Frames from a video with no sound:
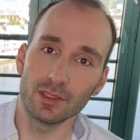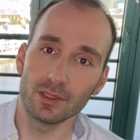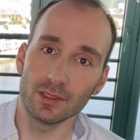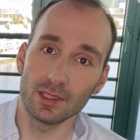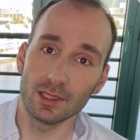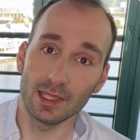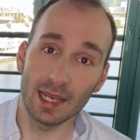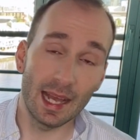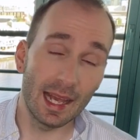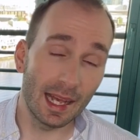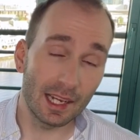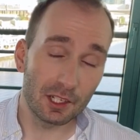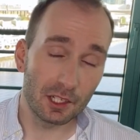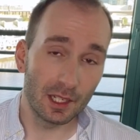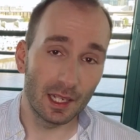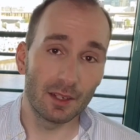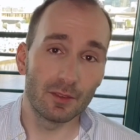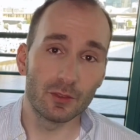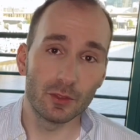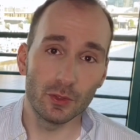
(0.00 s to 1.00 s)

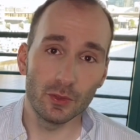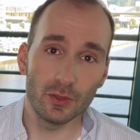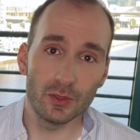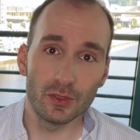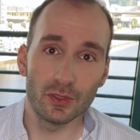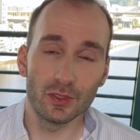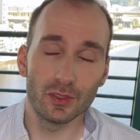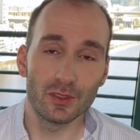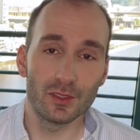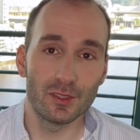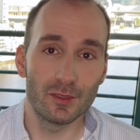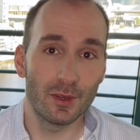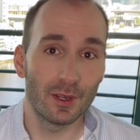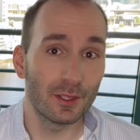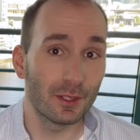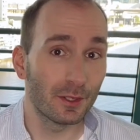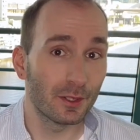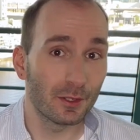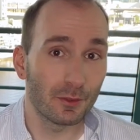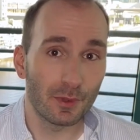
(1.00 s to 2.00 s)
actually have two students who are
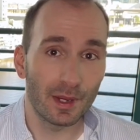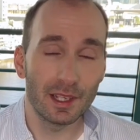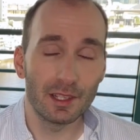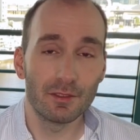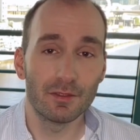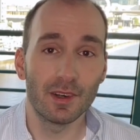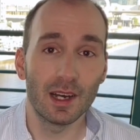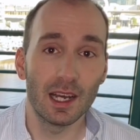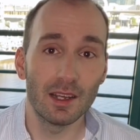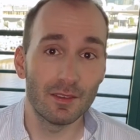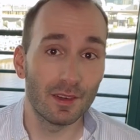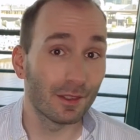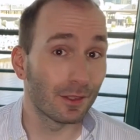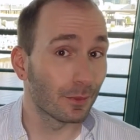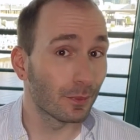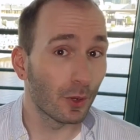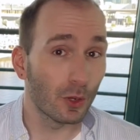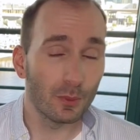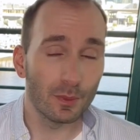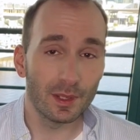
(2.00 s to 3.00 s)
doing grade 5 at the
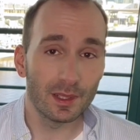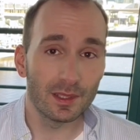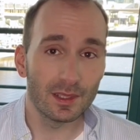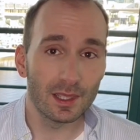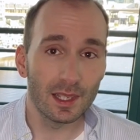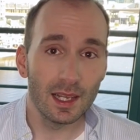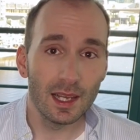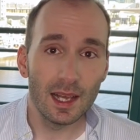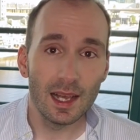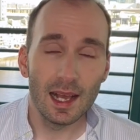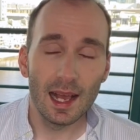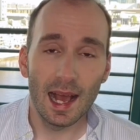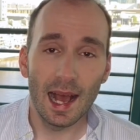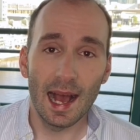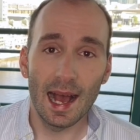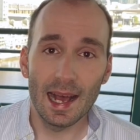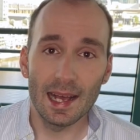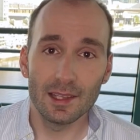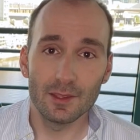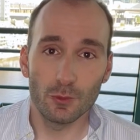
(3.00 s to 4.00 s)
moment,
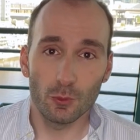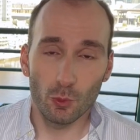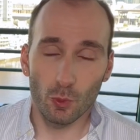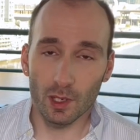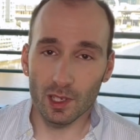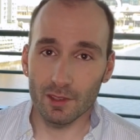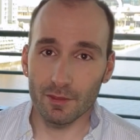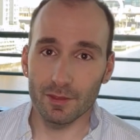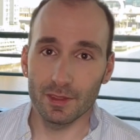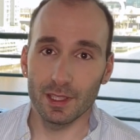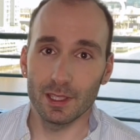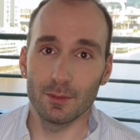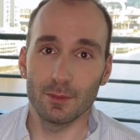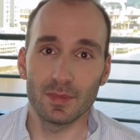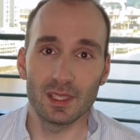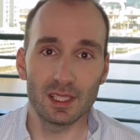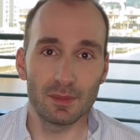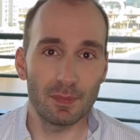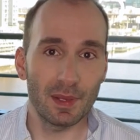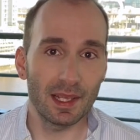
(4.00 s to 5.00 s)
and one of them
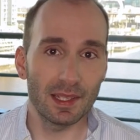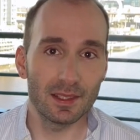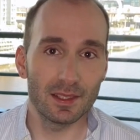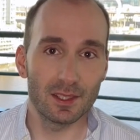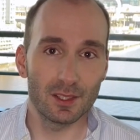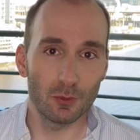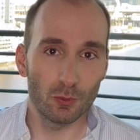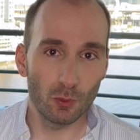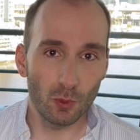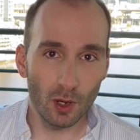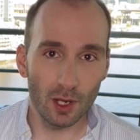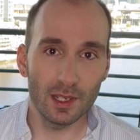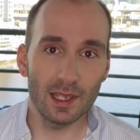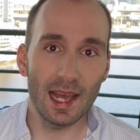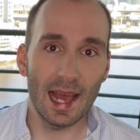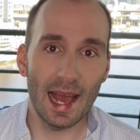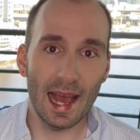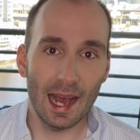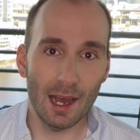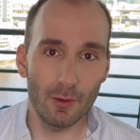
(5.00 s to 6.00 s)
spends 1
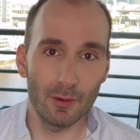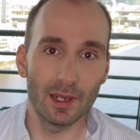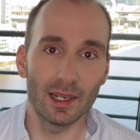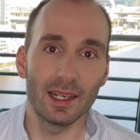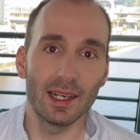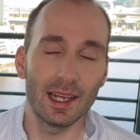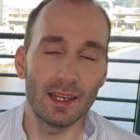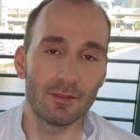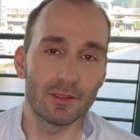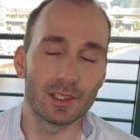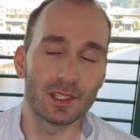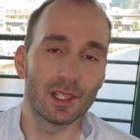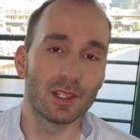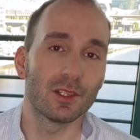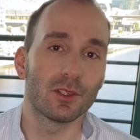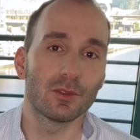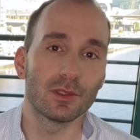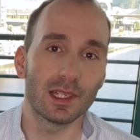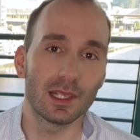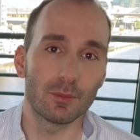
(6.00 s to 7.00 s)
hour every
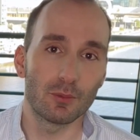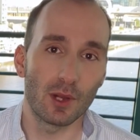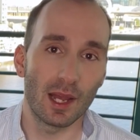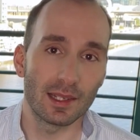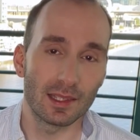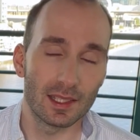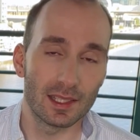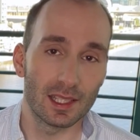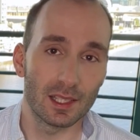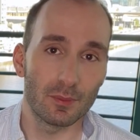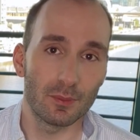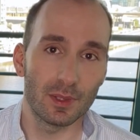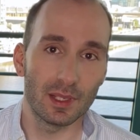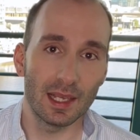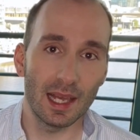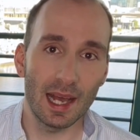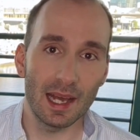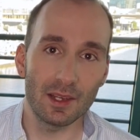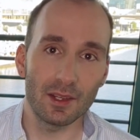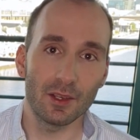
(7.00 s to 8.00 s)
single day practicing
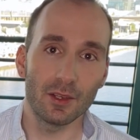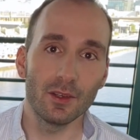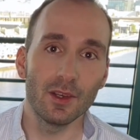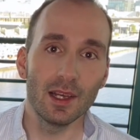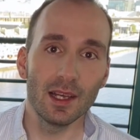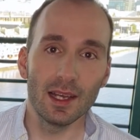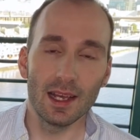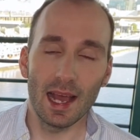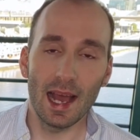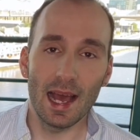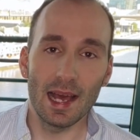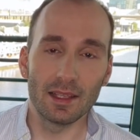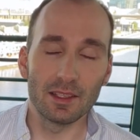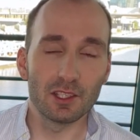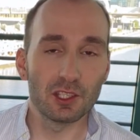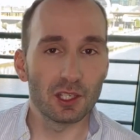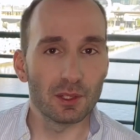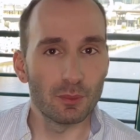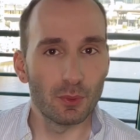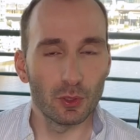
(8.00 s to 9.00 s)
piano, and
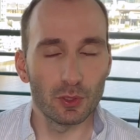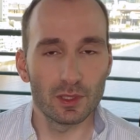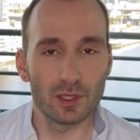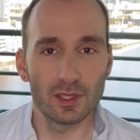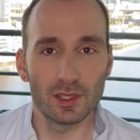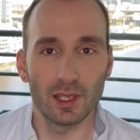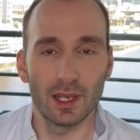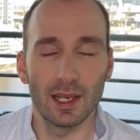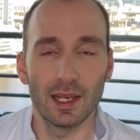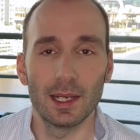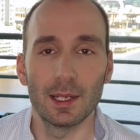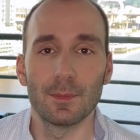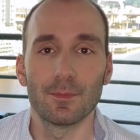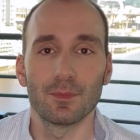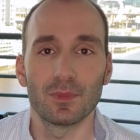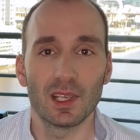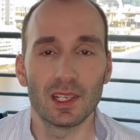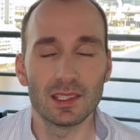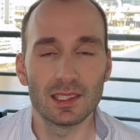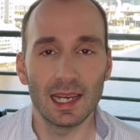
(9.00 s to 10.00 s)
she puts
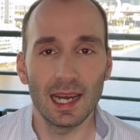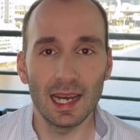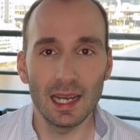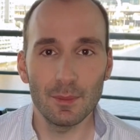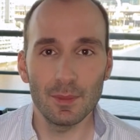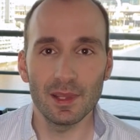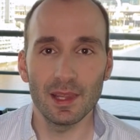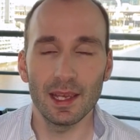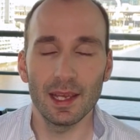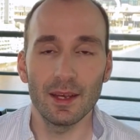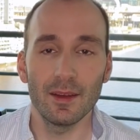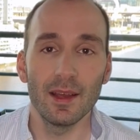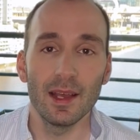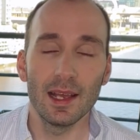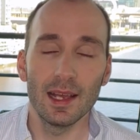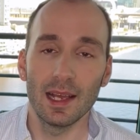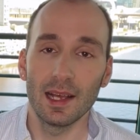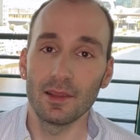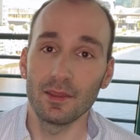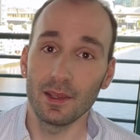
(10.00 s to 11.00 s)
a timer there,
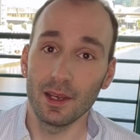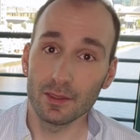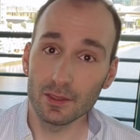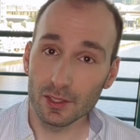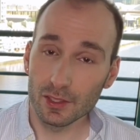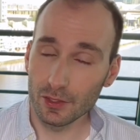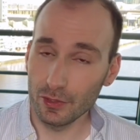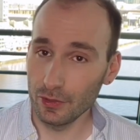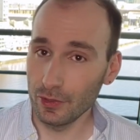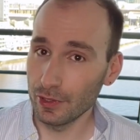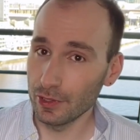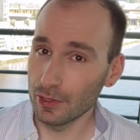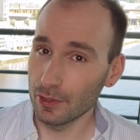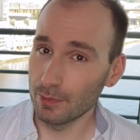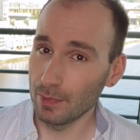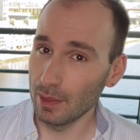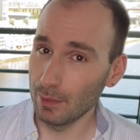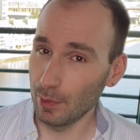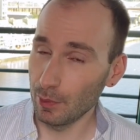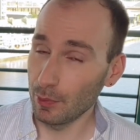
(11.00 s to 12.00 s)
and the other student
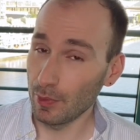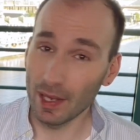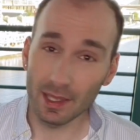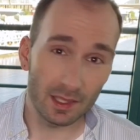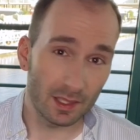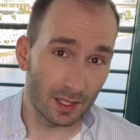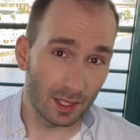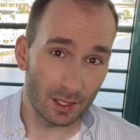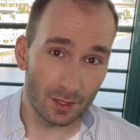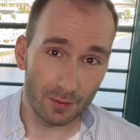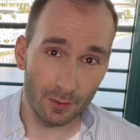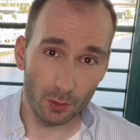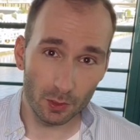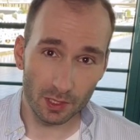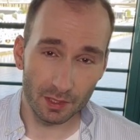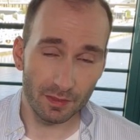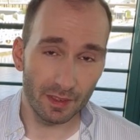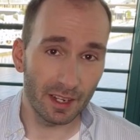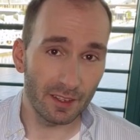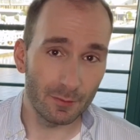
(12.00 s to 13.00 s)
maybe practices
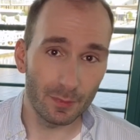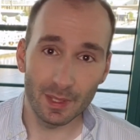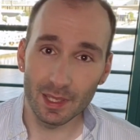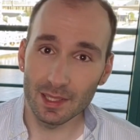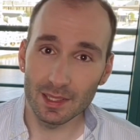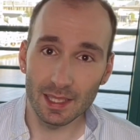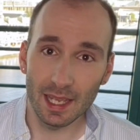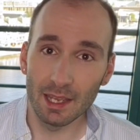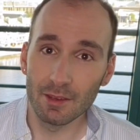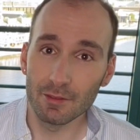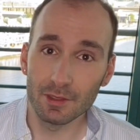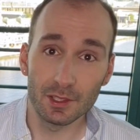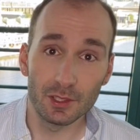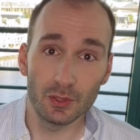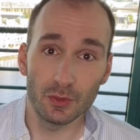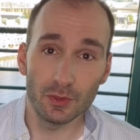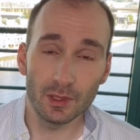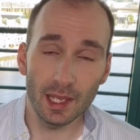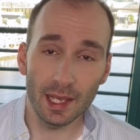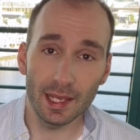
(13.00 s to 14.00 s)
45 minutes every
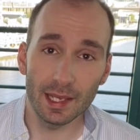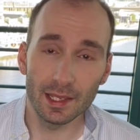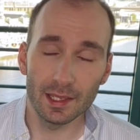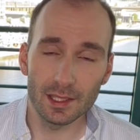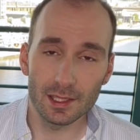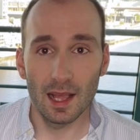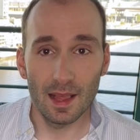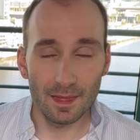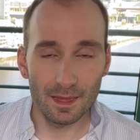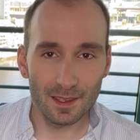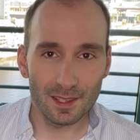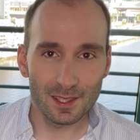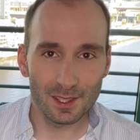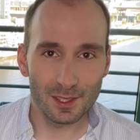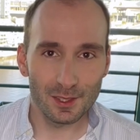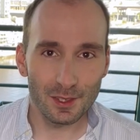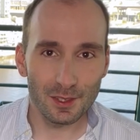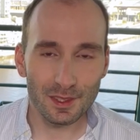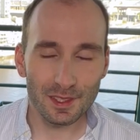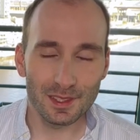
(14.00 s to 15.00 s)
2 days. The
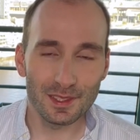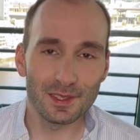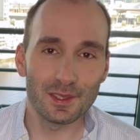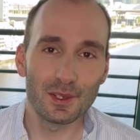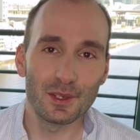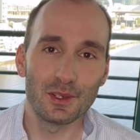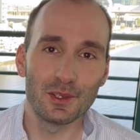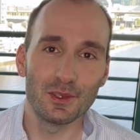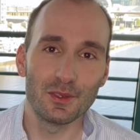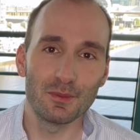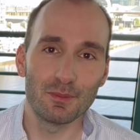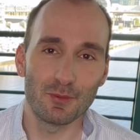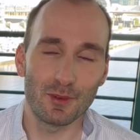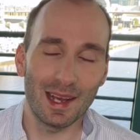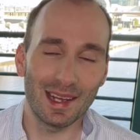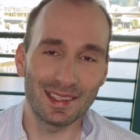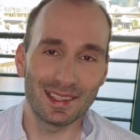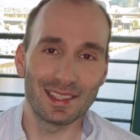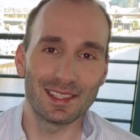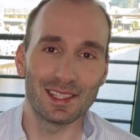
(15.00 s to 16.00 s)
student who
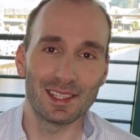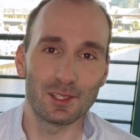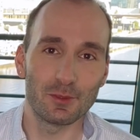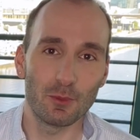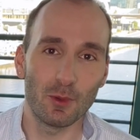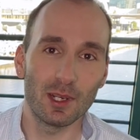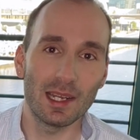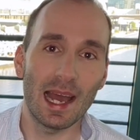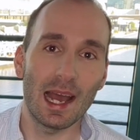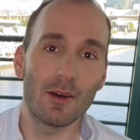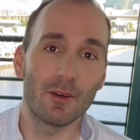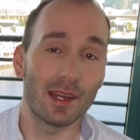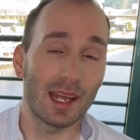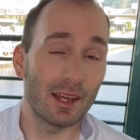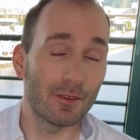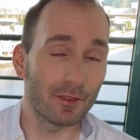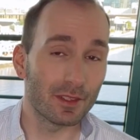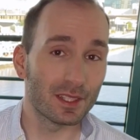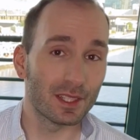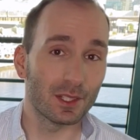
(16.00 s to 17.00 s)
practices 1 hour
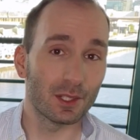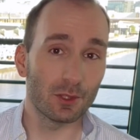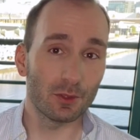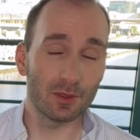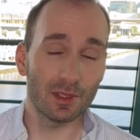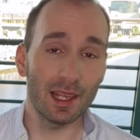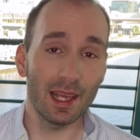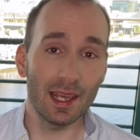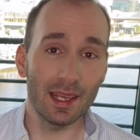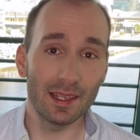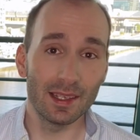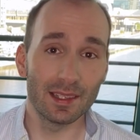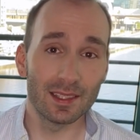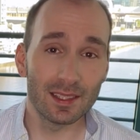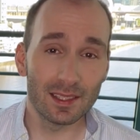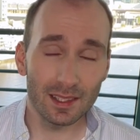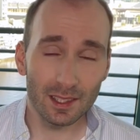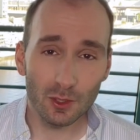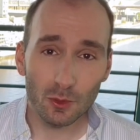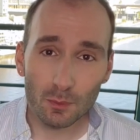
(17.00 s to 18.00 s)
every single day is
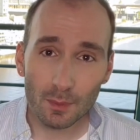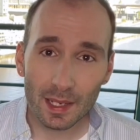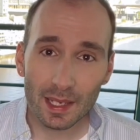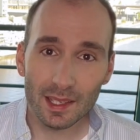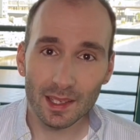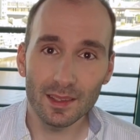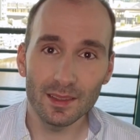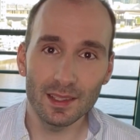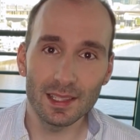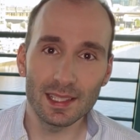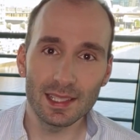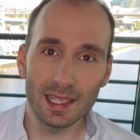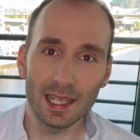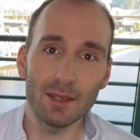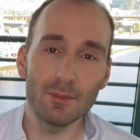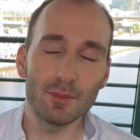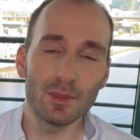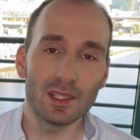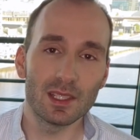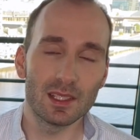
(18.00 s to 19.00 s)
still making the
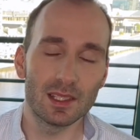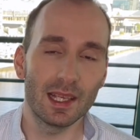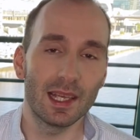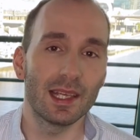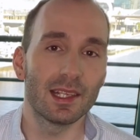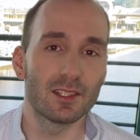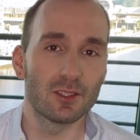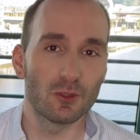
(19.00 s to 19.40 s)
same mistakes